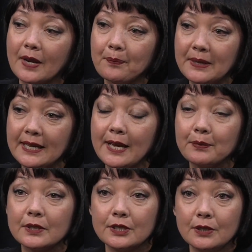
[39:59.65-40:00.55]
being
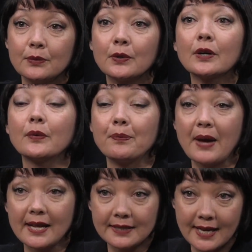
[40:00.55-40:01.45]
able to work with
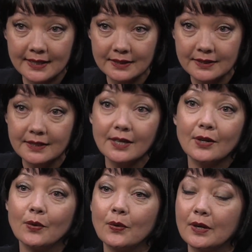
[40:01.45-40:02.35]
PADNET
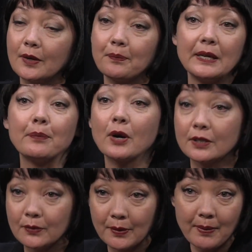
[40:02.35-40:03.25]
or be a
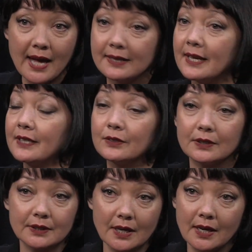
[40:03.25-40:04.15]
partner with PADNET or,